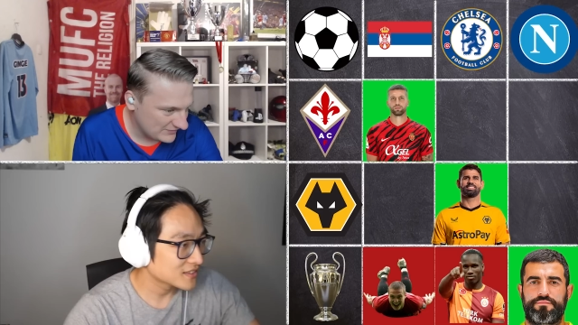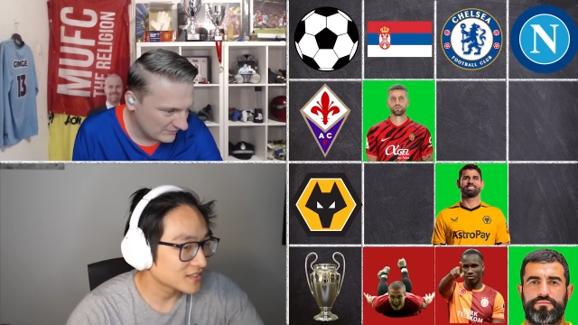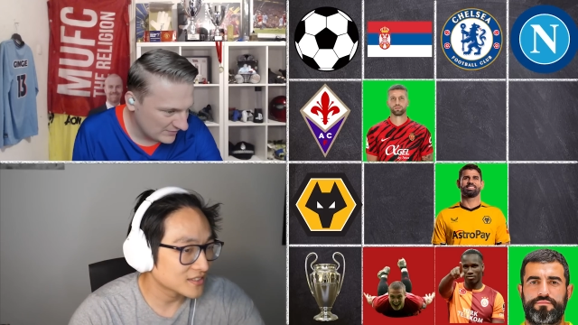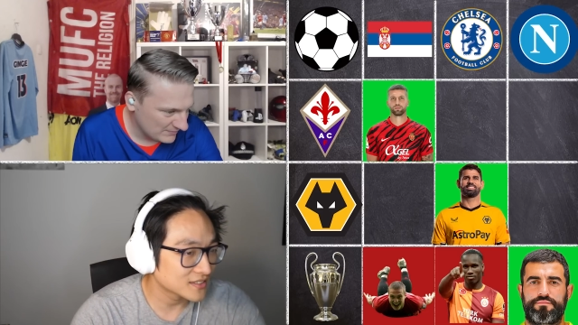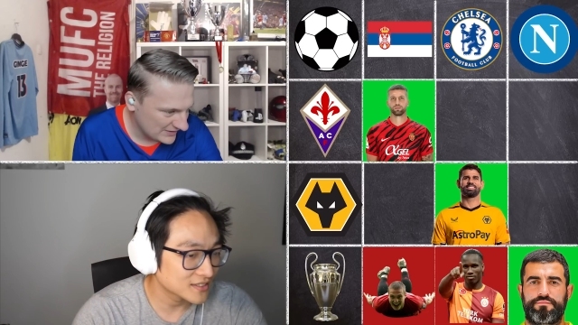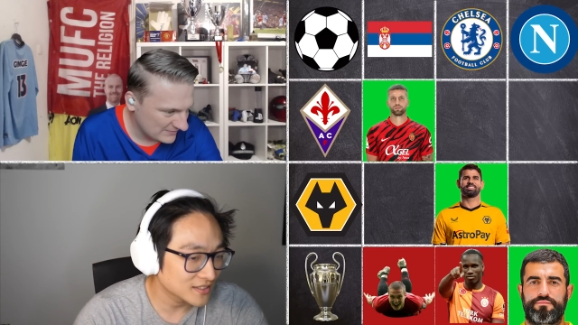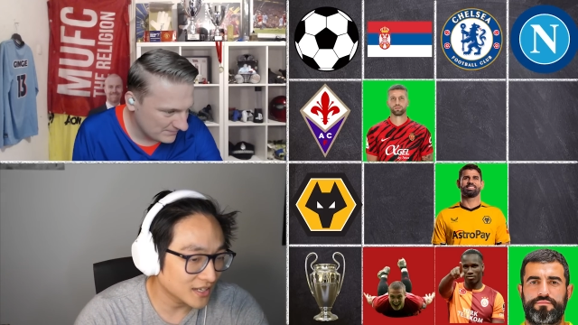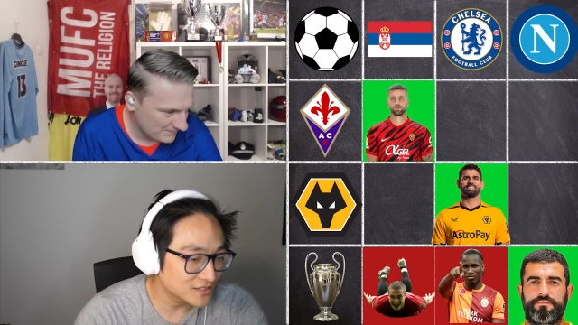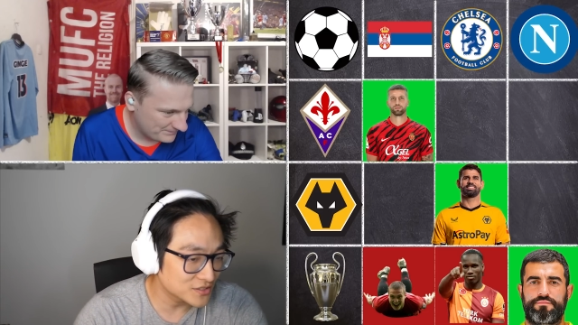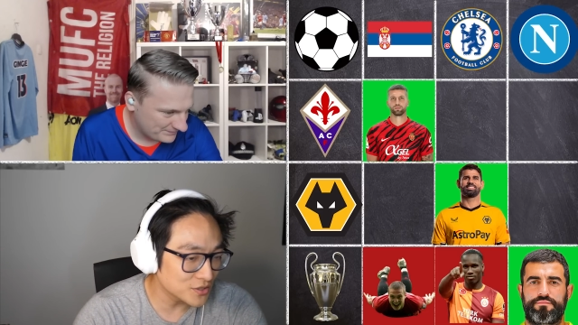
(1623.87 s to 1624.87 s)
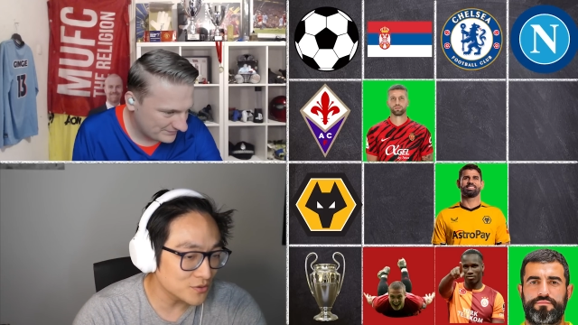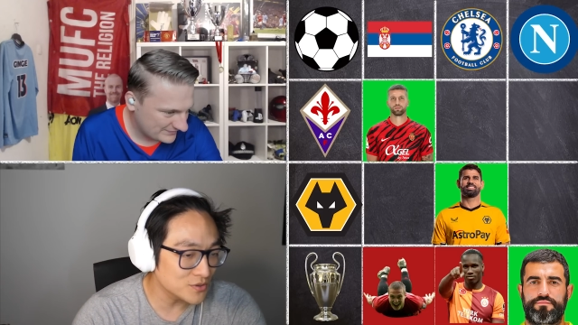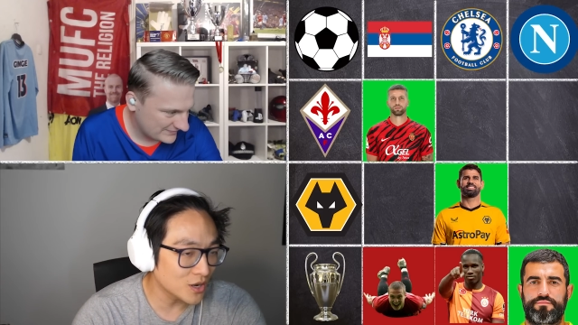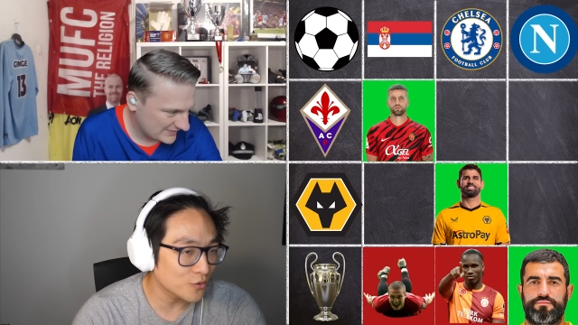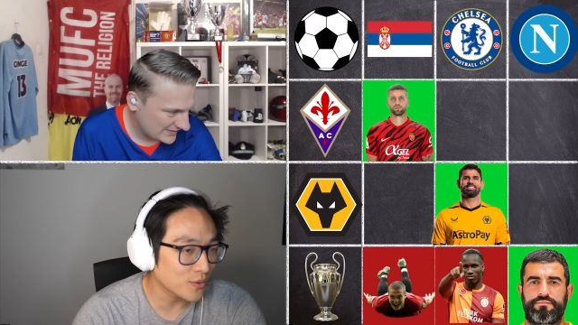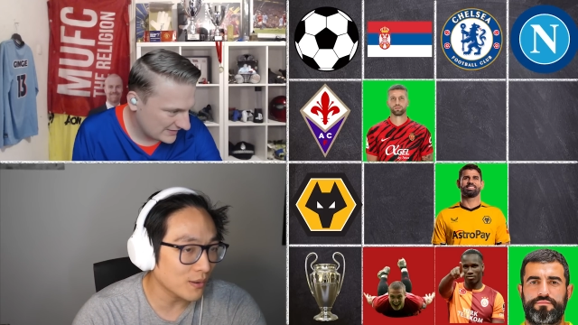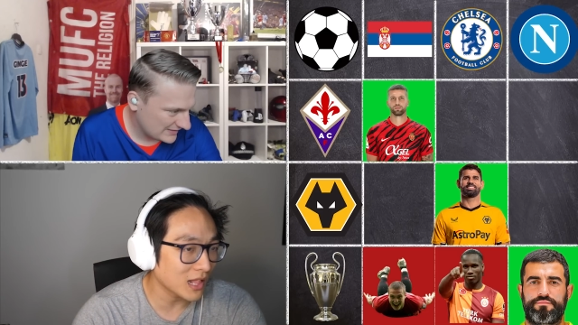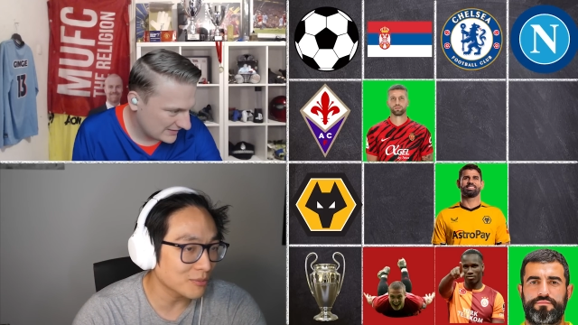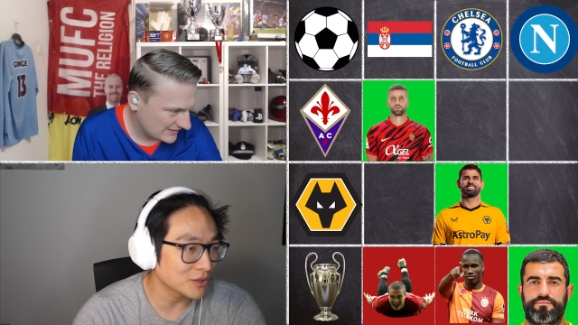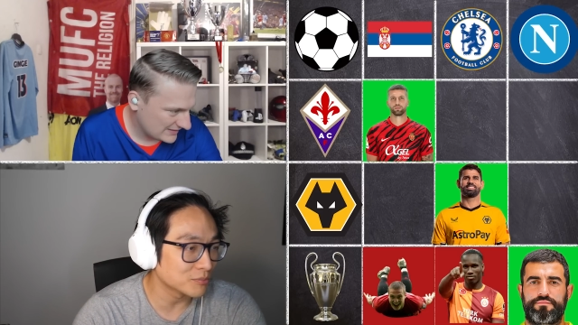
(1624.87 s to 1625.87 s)
Speaker 1: remember him. I
Speaker 2: do know Raul
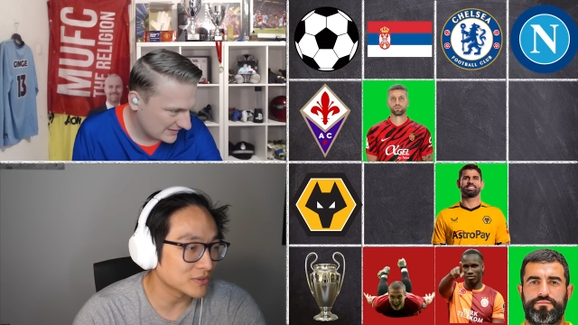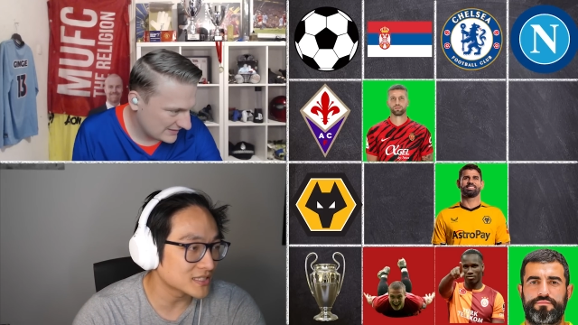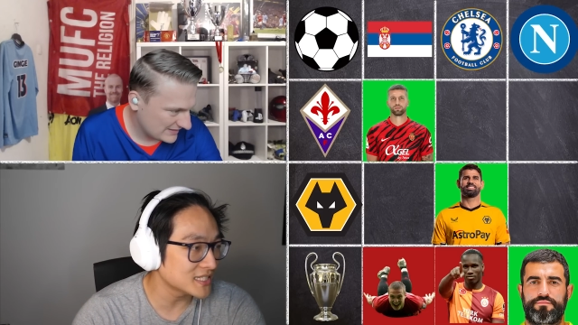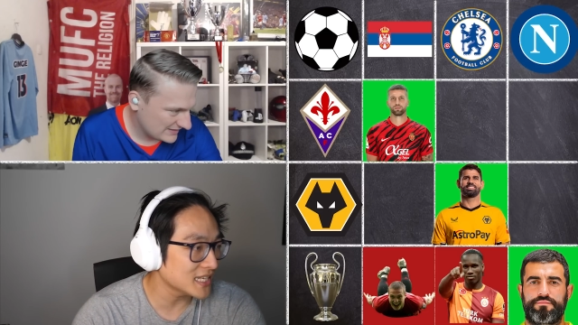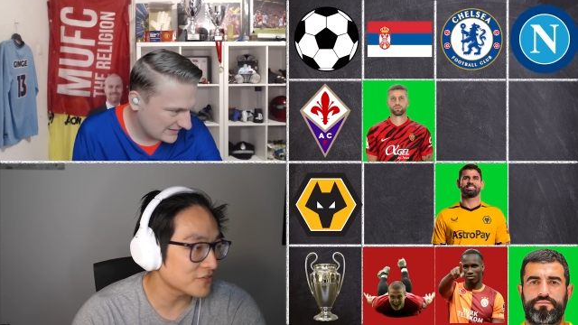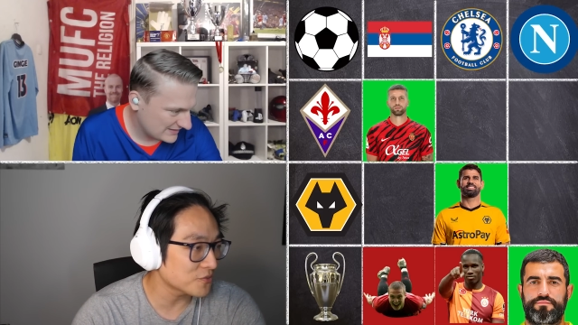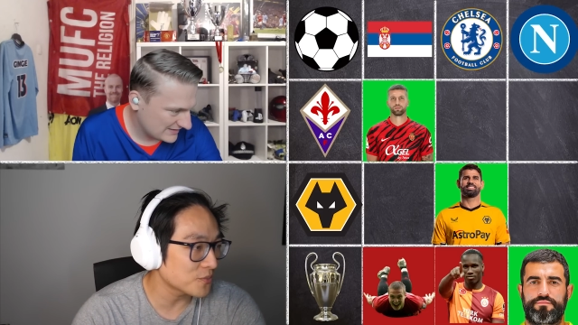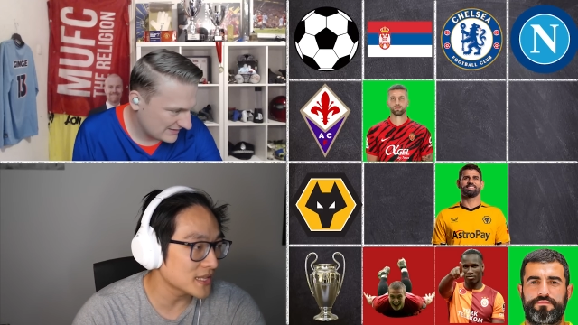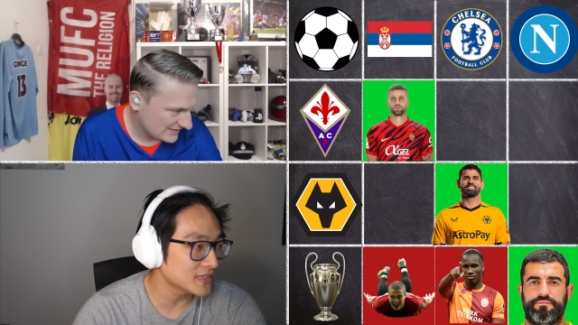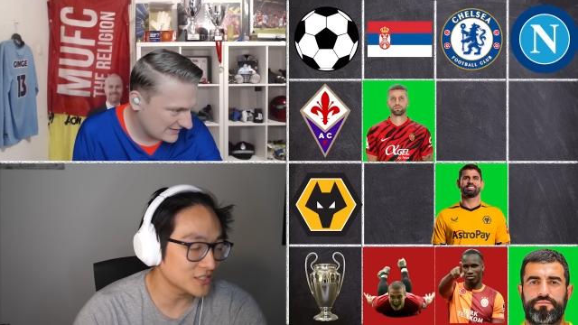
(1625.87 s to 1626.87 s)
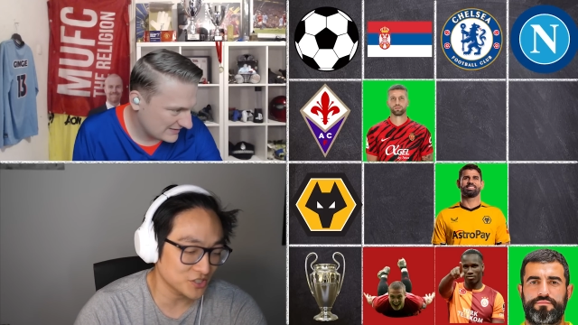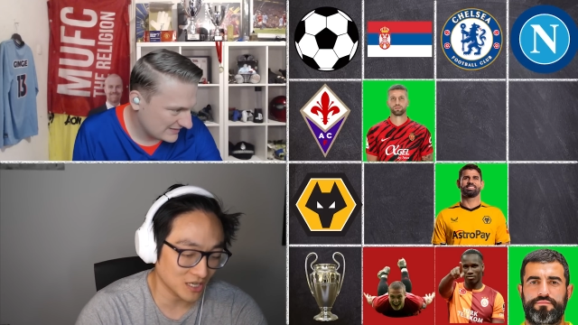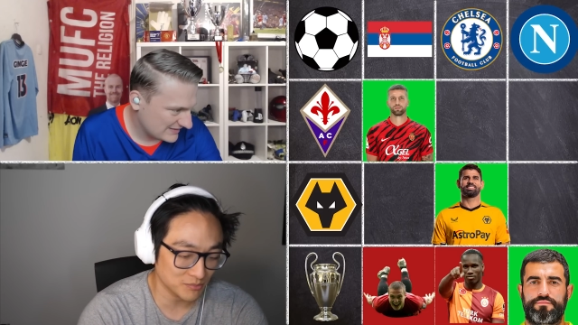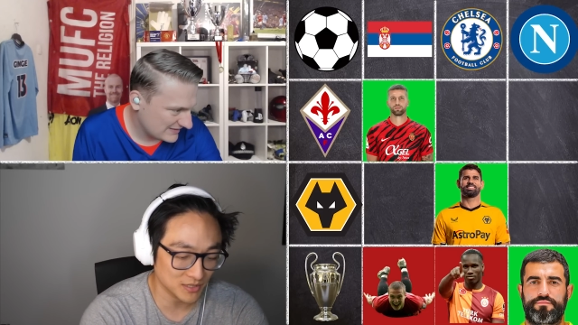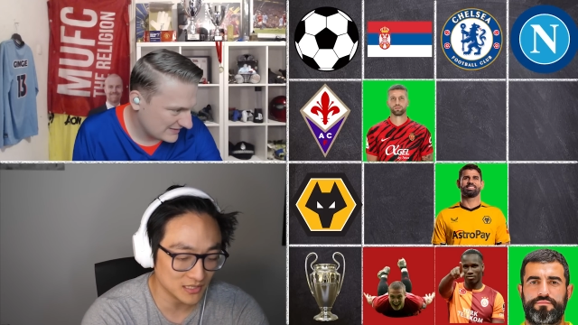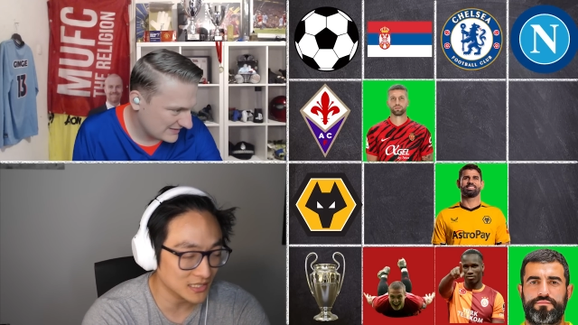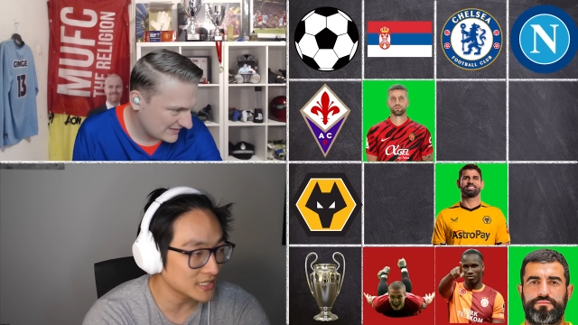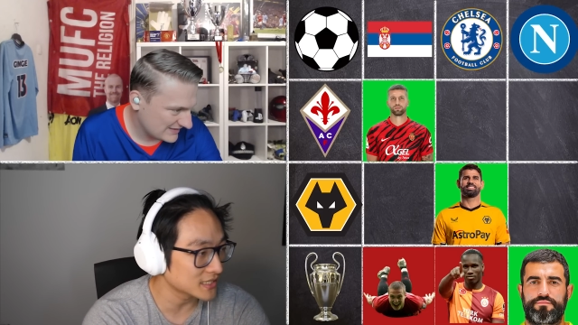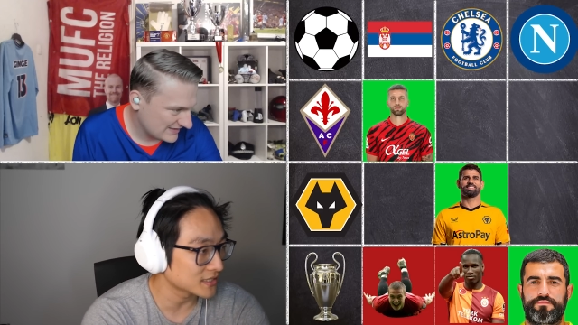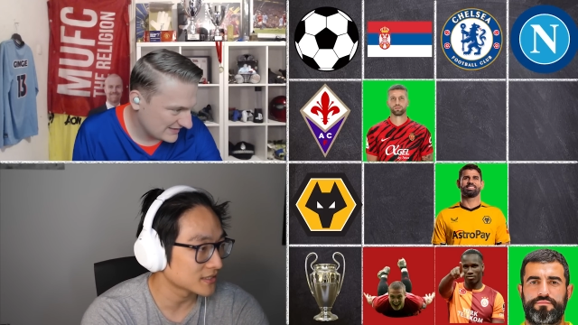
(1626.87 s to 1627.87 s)
Albion, but did he ever win the Champions League?